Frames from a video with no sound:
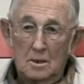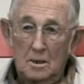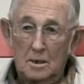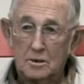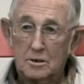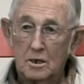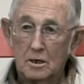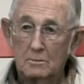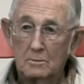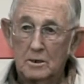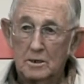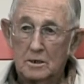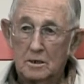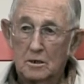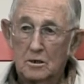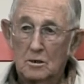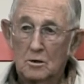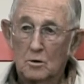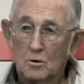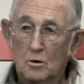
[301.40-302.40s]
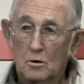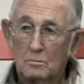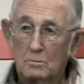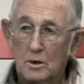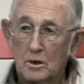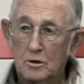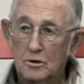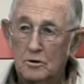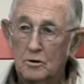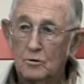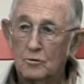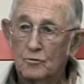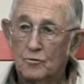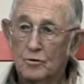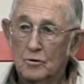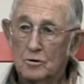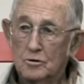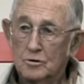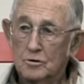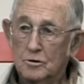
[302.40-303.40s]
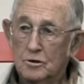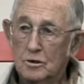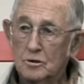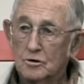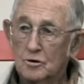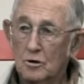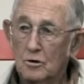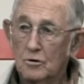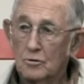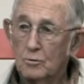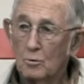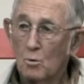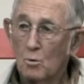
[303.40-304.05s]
They tell me to get, Lord, made two-thirds of this earth